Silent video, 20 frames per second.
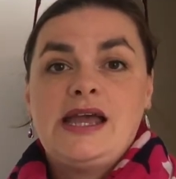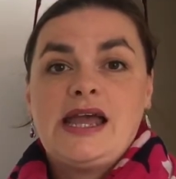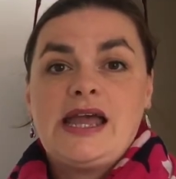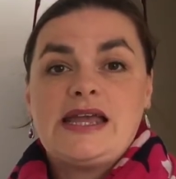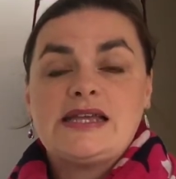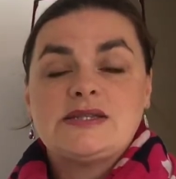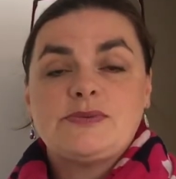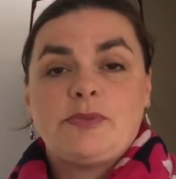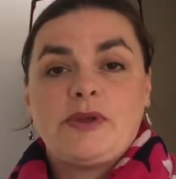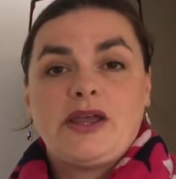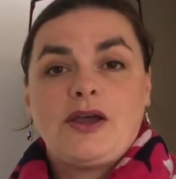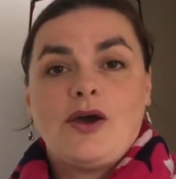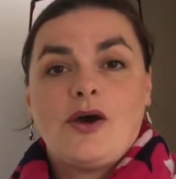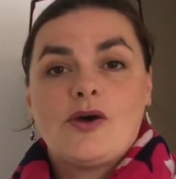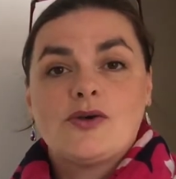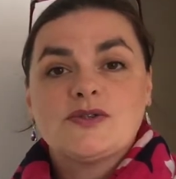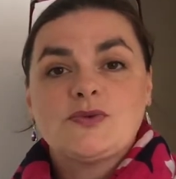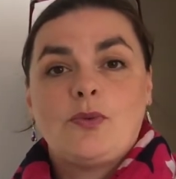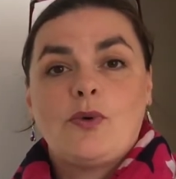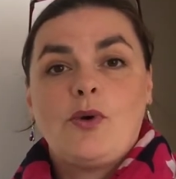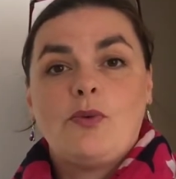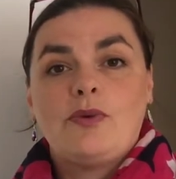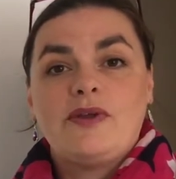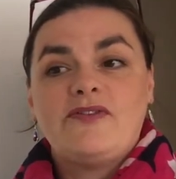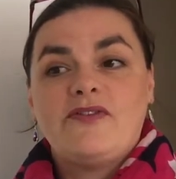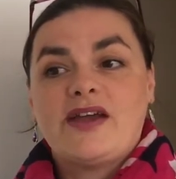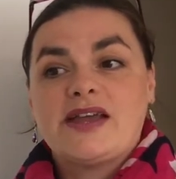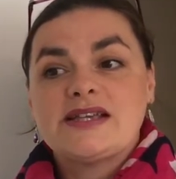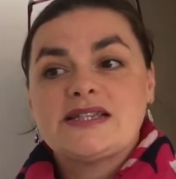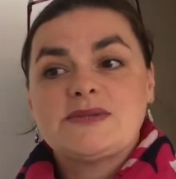is because what we've
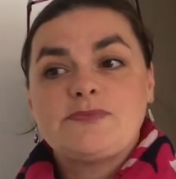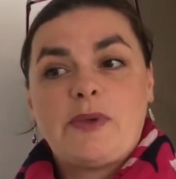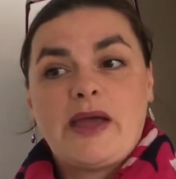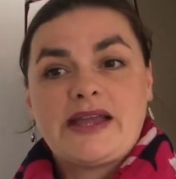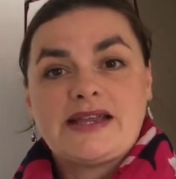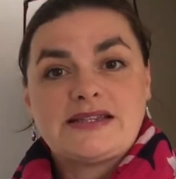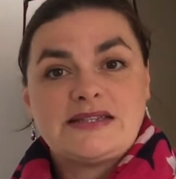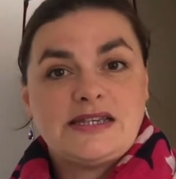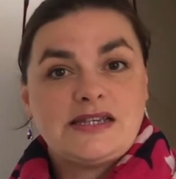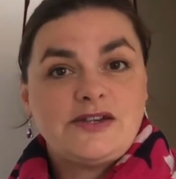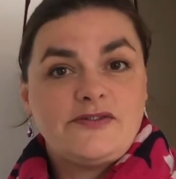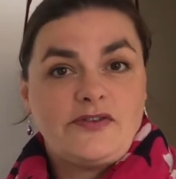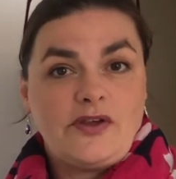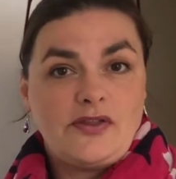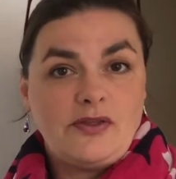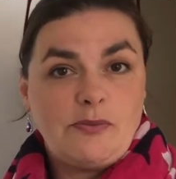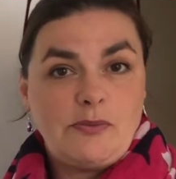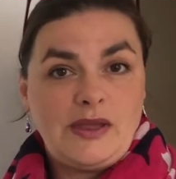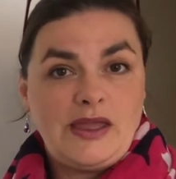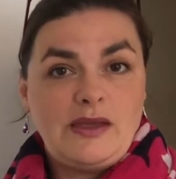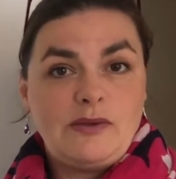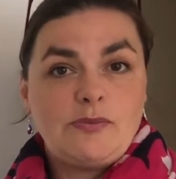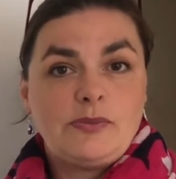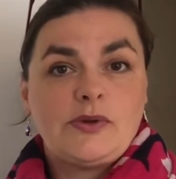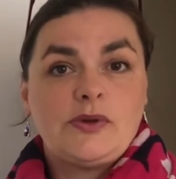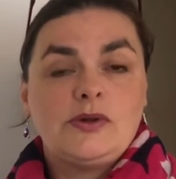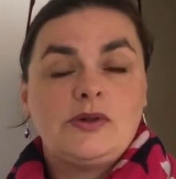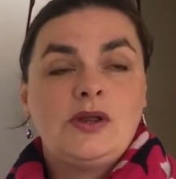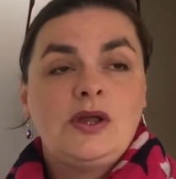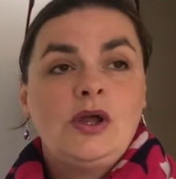expected of other
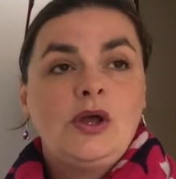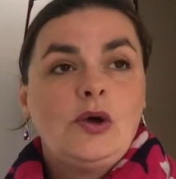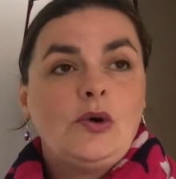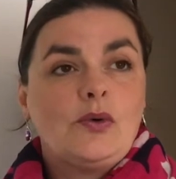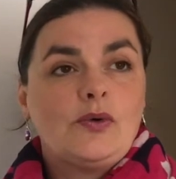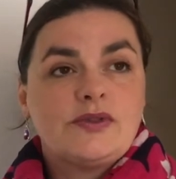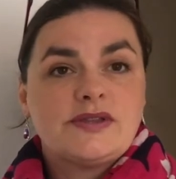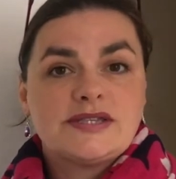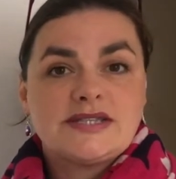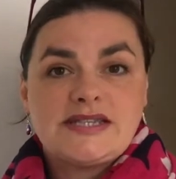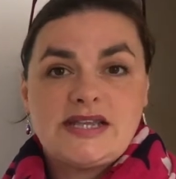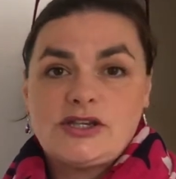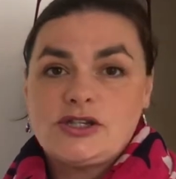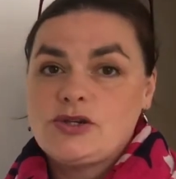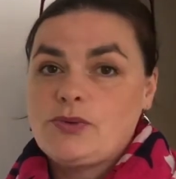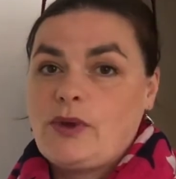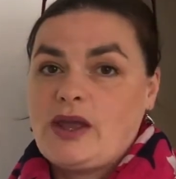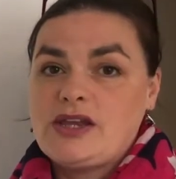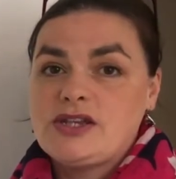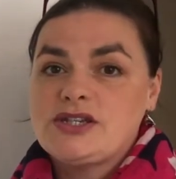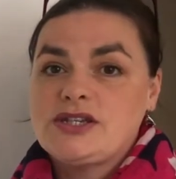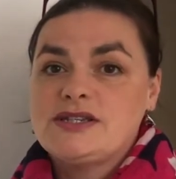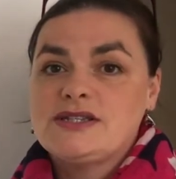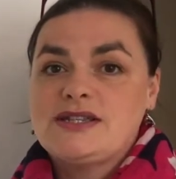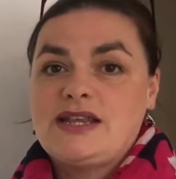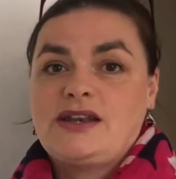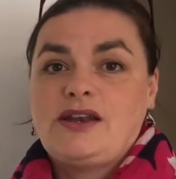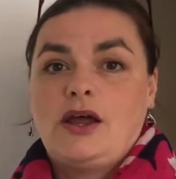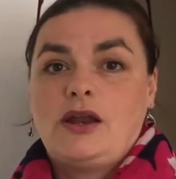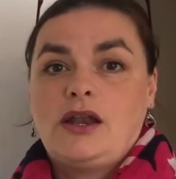people or the situations
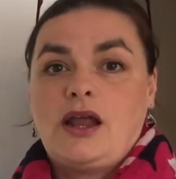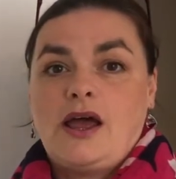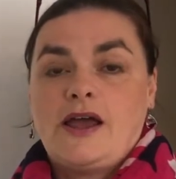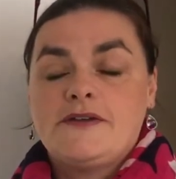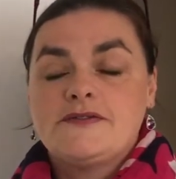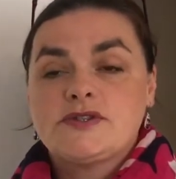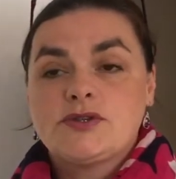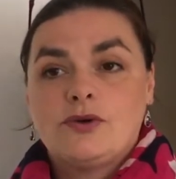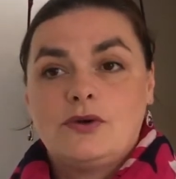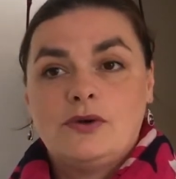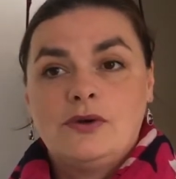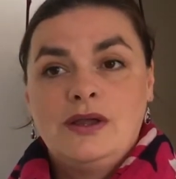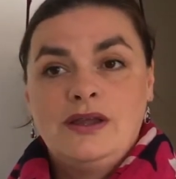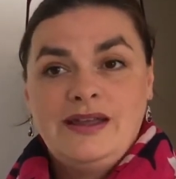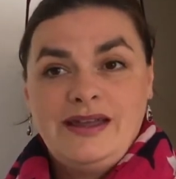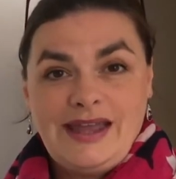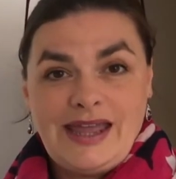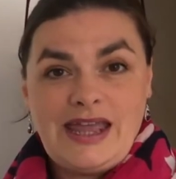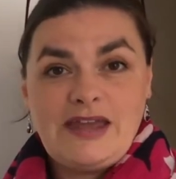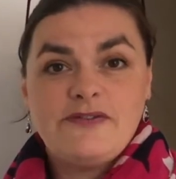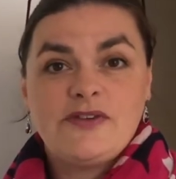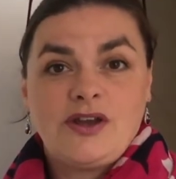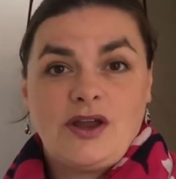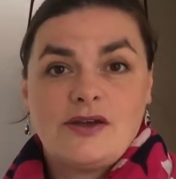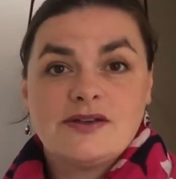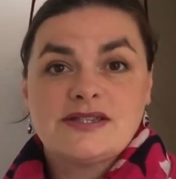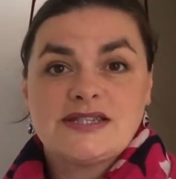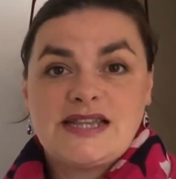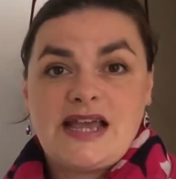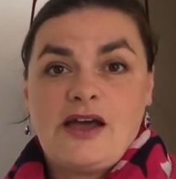in our lives or even
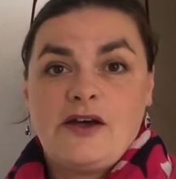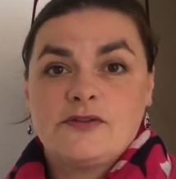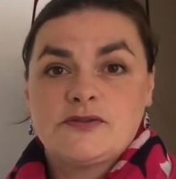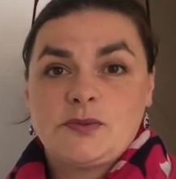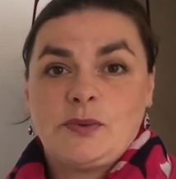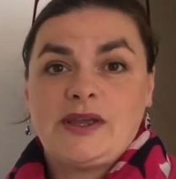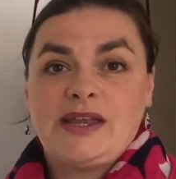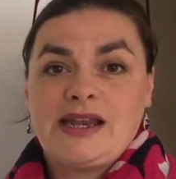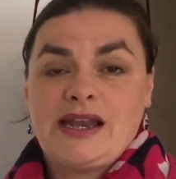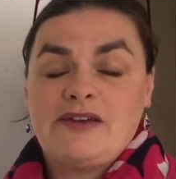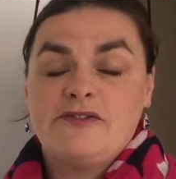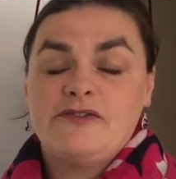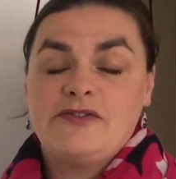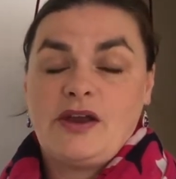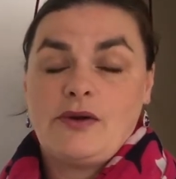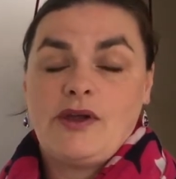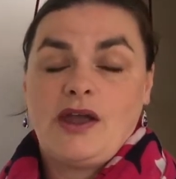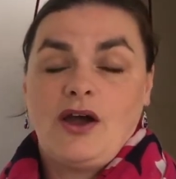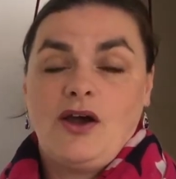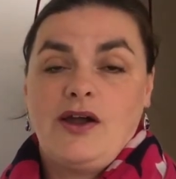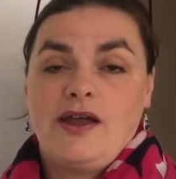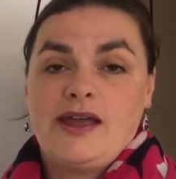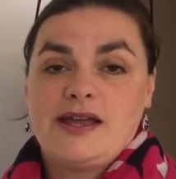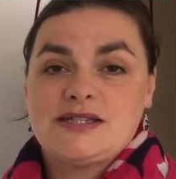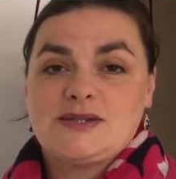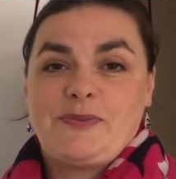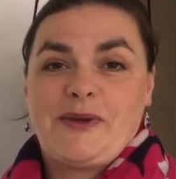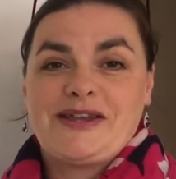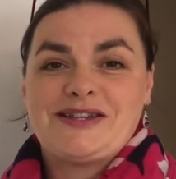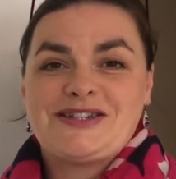ourselves, we can have very high
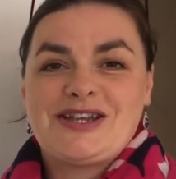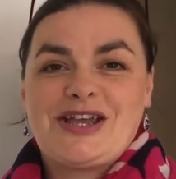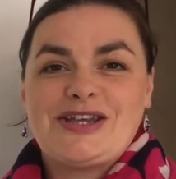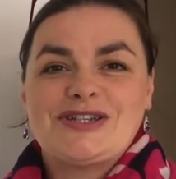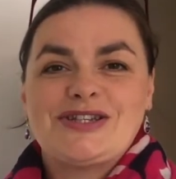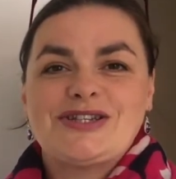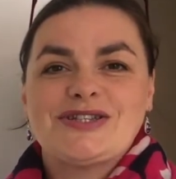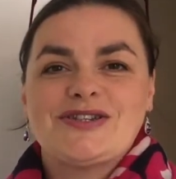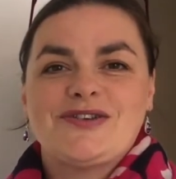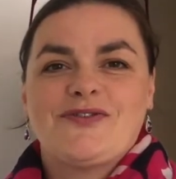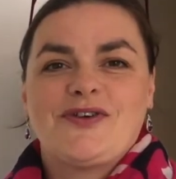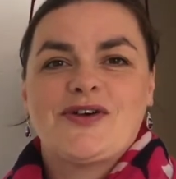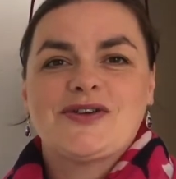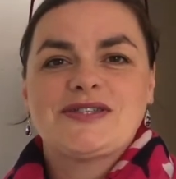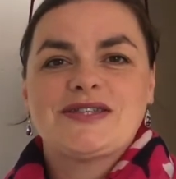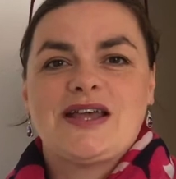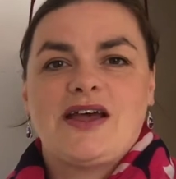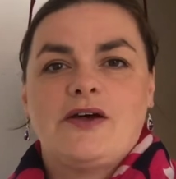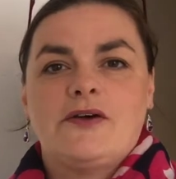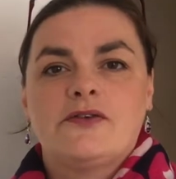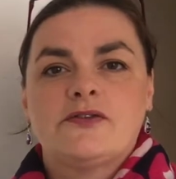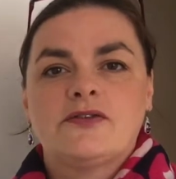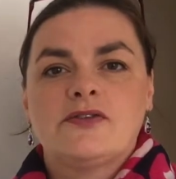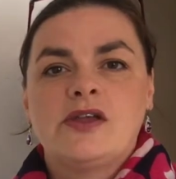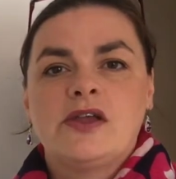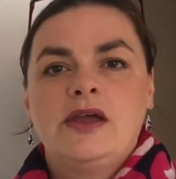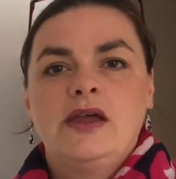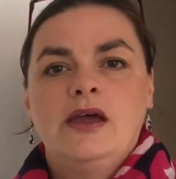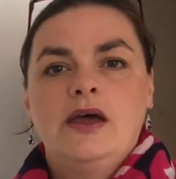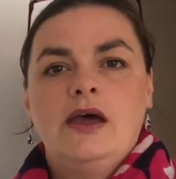expectations of ourselves,
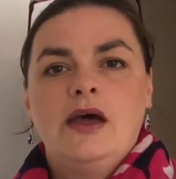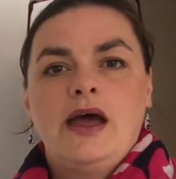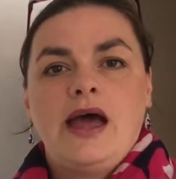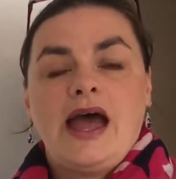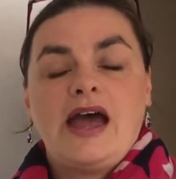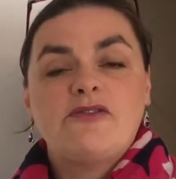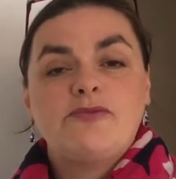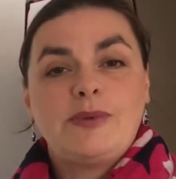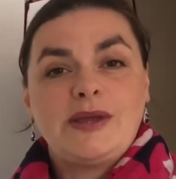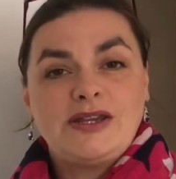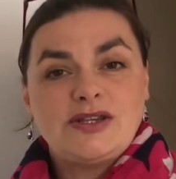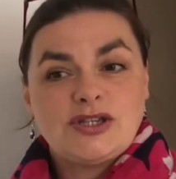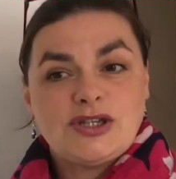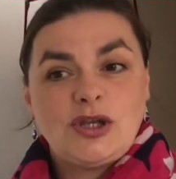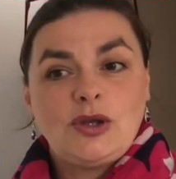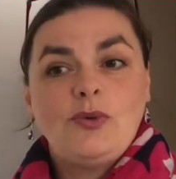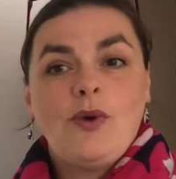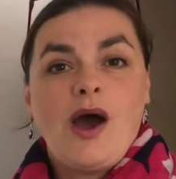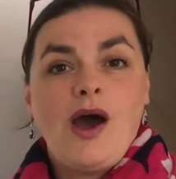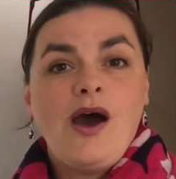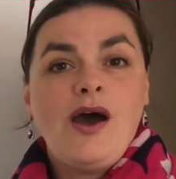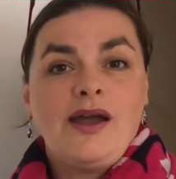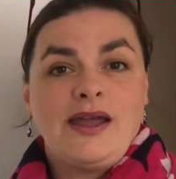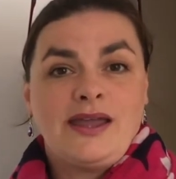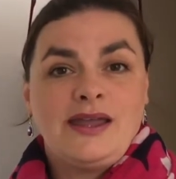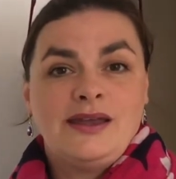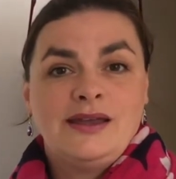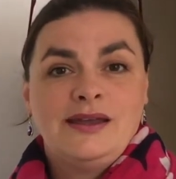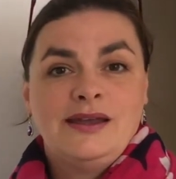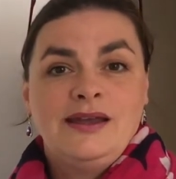have been too high.
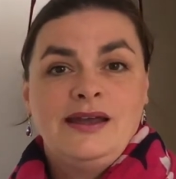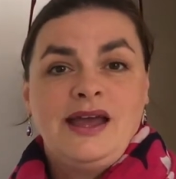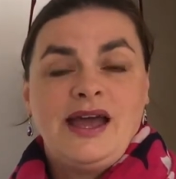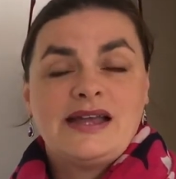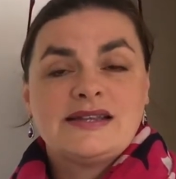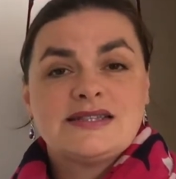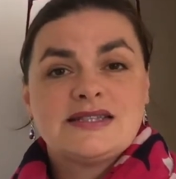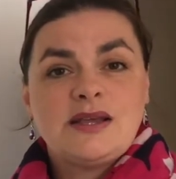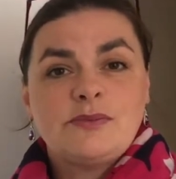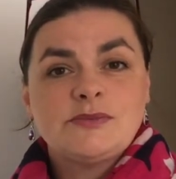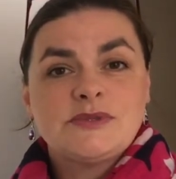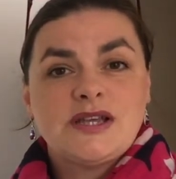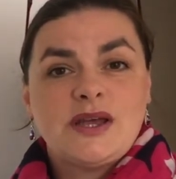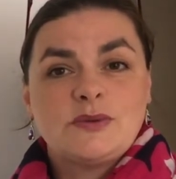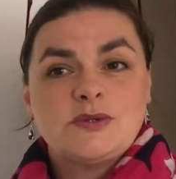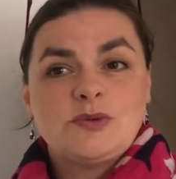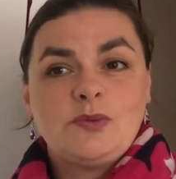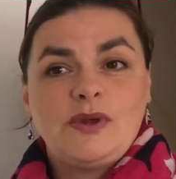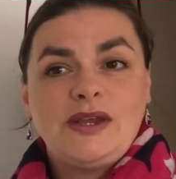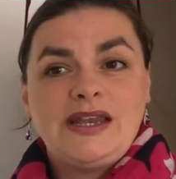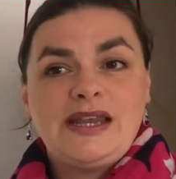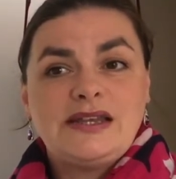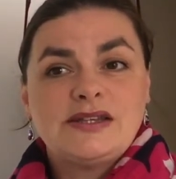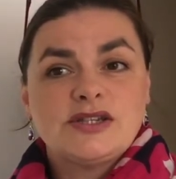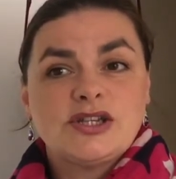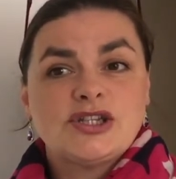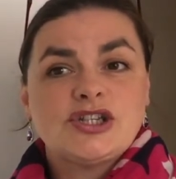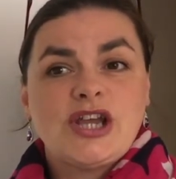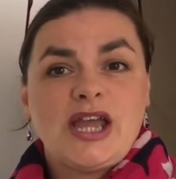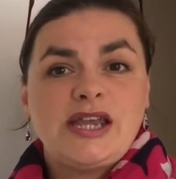And sometimes we need
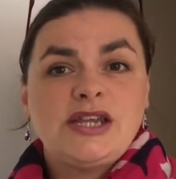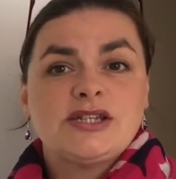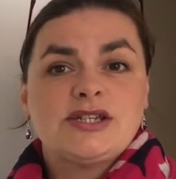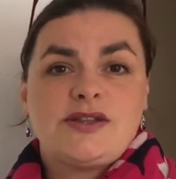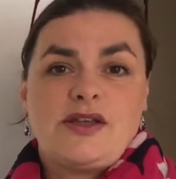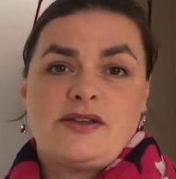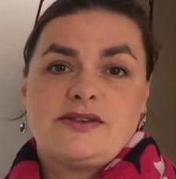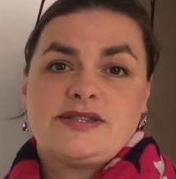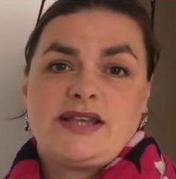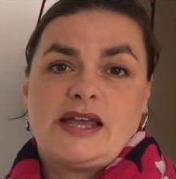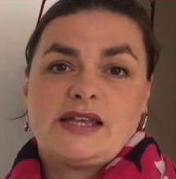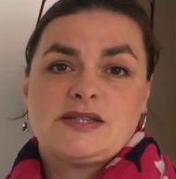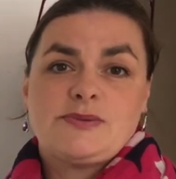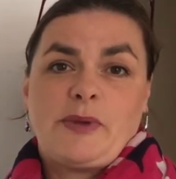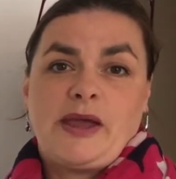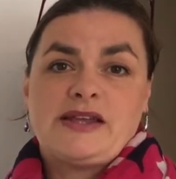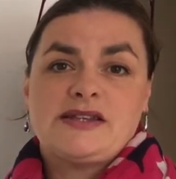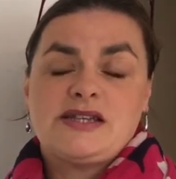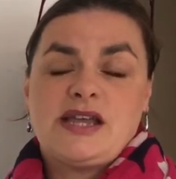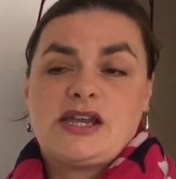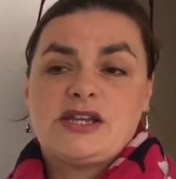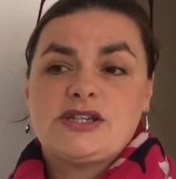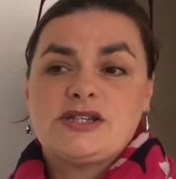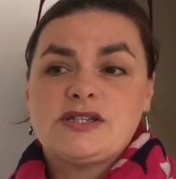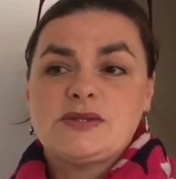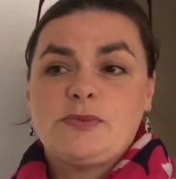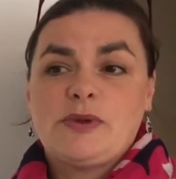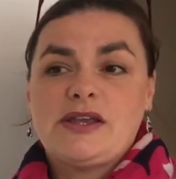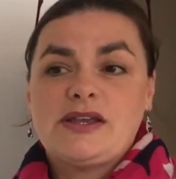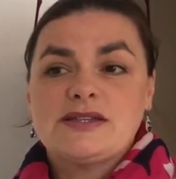to change those expectations
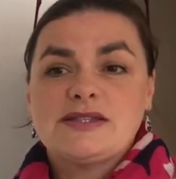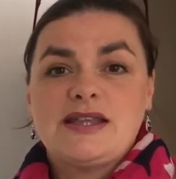because